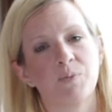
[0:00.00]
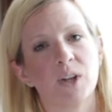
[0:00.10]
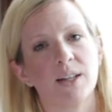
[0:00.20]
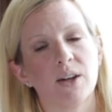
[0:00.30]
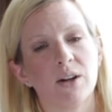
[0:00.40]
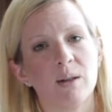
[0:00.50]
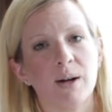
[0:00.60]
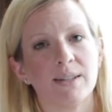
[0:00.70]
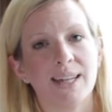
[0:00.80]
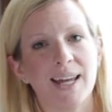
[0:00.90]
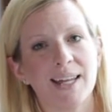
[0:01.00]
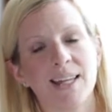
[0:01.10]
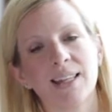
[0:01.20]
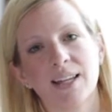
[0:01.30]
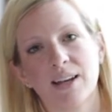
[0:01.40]
it's all about
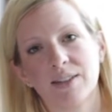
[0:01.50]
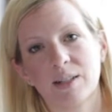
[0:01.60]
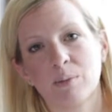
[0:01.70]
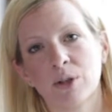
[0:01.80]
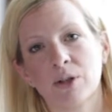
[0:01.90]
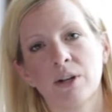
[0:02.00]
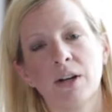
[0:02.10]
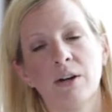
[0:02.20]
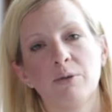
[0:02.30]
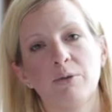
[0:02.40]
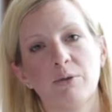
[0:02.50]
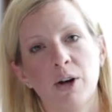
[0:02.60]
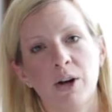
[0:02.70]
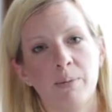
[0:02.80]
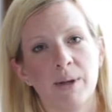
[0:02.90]
taking the customer
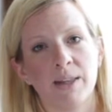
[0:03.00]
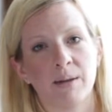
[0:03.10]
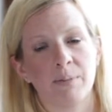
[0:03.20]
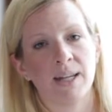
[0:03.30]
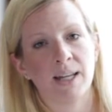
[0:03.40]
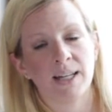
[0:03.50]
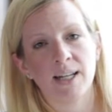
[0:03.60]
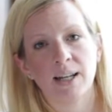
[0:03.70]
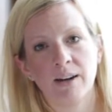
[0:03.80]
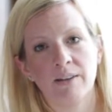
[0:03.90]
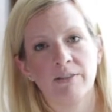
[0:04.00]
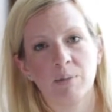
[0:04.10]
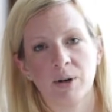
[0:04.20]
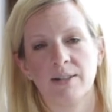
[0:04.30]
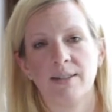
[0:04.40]
from the beginning of a
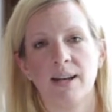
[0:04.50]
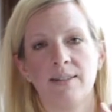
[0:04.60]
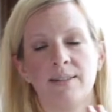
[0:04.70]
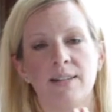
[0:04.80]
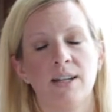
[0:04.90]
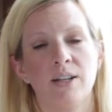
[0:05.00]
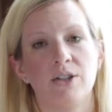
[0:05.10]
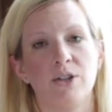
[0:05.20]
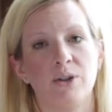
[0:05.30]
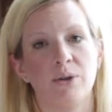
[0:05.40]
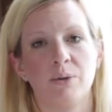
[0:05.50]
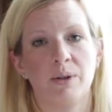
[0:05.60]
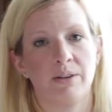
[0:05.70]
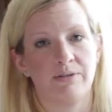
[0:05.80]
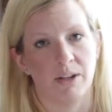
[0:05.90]
process
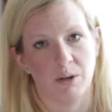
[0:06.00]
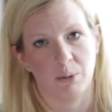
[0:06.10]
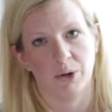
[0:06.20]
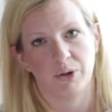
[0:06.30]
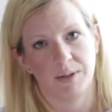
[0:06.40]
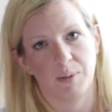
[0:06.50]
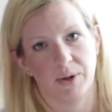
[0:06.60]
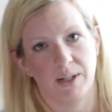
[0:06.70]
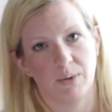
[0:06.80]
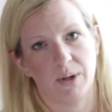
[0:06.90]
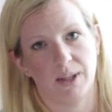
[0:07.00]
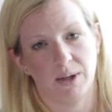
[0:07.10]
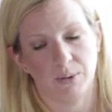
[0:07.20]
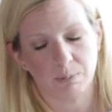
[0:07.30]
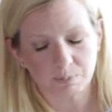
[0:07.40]
to a final purchase point with you.